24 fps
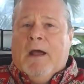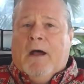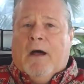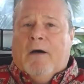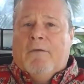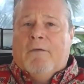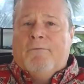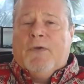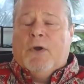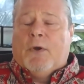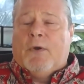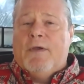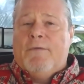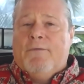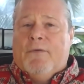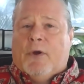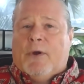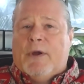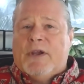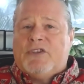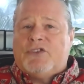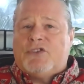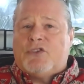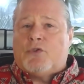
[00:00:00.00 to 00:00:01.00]
a very,
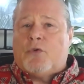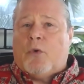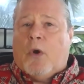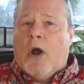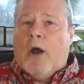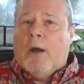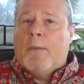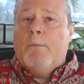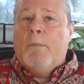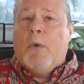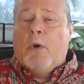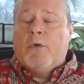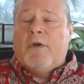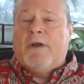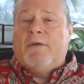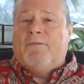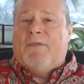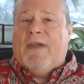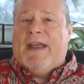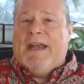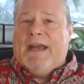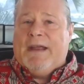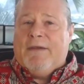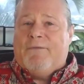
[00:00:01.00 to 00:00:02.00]
very strong
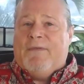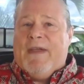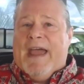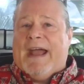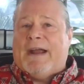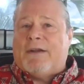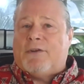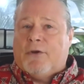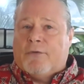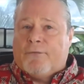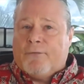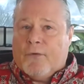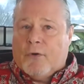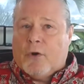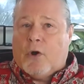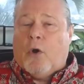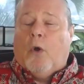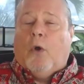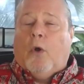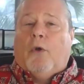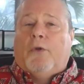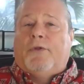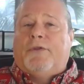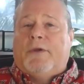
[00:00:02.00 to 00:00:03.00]
motivating factor for
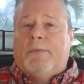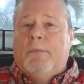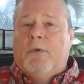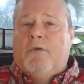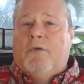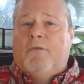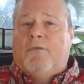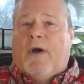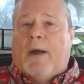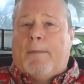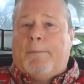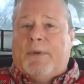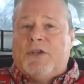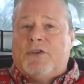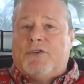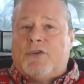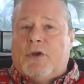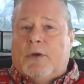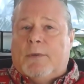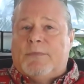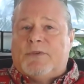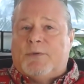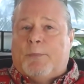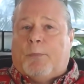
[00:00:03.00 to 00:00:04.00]
gold to move up in
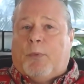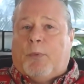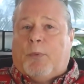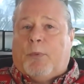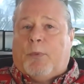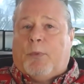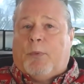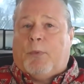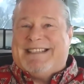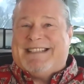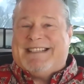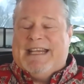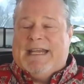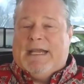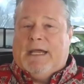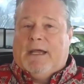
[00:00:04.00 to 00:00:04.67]
terms of pricing.